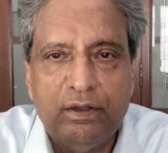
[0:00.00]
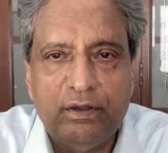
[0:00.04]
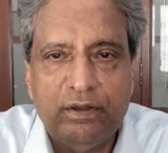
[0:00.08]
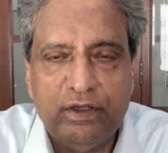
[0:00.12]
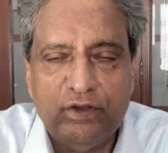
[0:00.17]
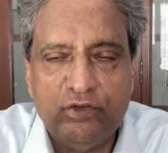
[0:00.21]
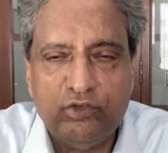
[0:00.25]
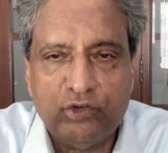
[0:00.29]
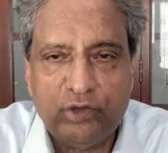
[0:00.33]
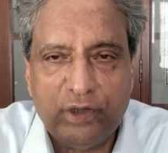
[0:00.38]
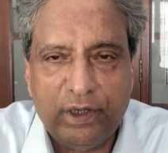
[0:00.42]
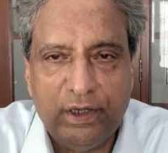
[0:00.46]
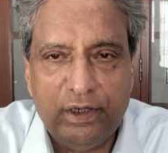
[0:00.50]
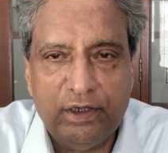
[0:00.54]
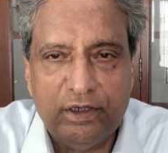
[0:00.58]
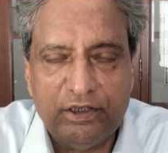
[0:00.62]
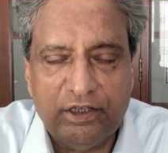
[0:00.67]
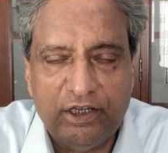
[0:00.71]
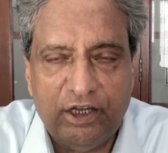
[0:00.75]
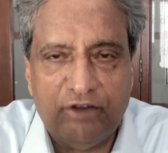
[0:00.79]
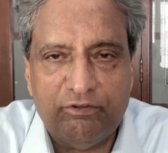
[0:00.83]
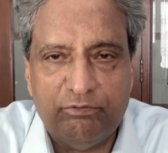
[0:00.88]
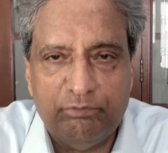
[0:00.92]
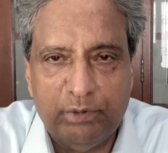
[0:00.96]
this
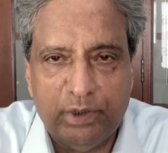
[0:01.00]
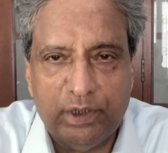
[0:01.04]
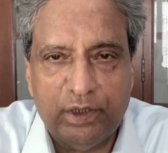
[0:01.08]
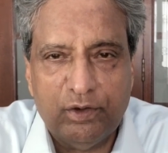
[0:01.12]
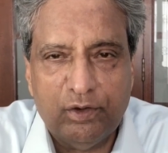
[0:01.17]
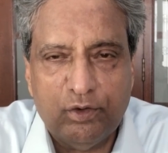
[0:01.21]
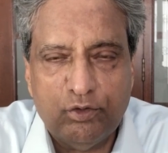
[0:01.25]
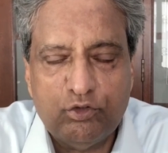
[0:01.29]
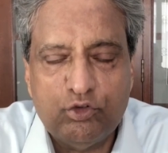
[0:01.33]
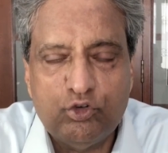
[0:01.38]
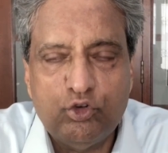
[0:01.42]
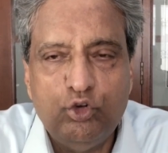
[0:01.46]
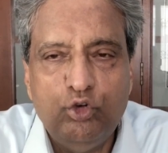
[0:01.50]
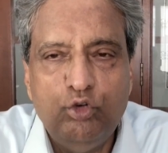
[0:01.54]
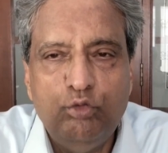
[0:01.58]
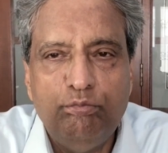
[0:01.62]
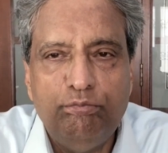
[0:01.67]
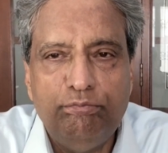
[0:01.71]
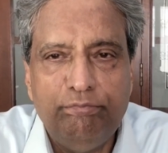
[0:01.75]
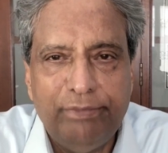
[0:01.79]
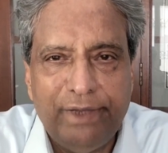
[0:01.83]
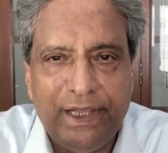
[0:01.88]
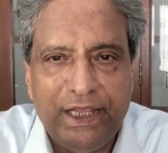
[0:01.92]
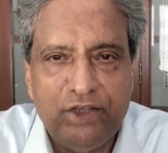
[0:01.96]
current government, two
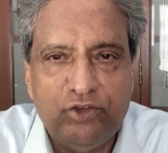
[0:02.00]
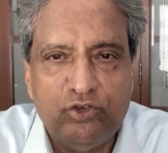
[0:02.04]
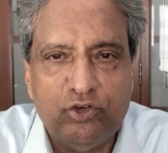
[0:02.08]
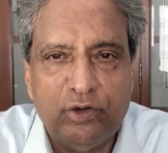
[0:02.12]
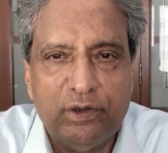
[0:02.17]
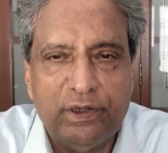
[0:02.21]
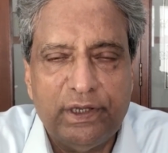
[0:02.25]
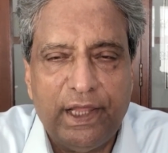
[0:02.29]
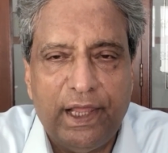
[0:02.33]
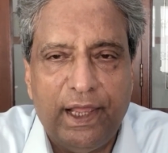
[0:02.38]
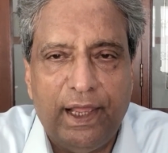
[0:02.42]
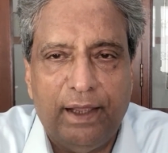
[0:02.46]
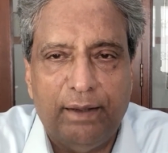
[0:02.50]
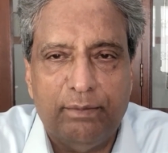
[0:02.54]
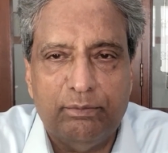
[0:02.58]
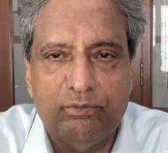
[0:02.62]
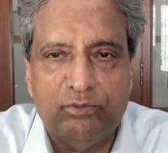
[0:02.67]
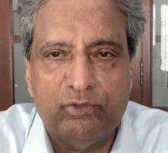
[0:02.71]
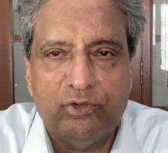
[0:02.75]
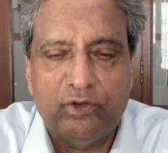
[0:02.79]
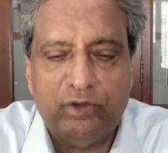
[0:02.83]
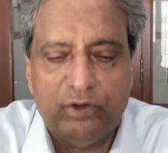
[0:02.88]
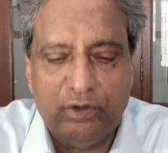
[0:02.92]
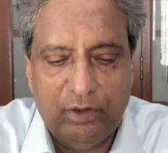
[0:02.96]
major
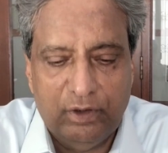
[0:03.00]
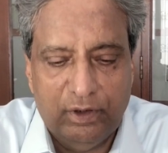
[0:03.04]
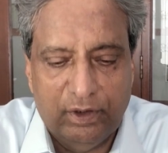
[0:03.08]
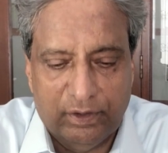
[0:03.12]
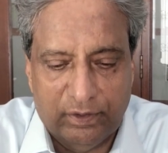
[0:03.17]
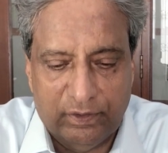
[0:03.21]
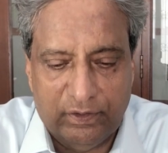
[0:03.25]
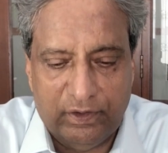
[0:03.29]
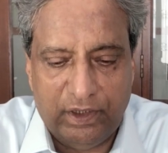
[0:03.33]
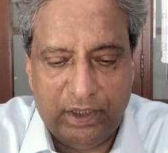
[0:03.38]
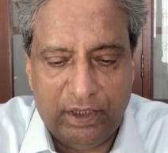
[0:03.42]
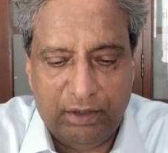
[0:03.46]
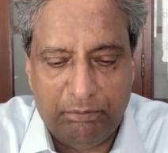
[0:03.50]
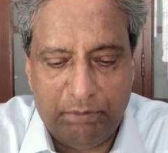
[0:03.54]
dams, the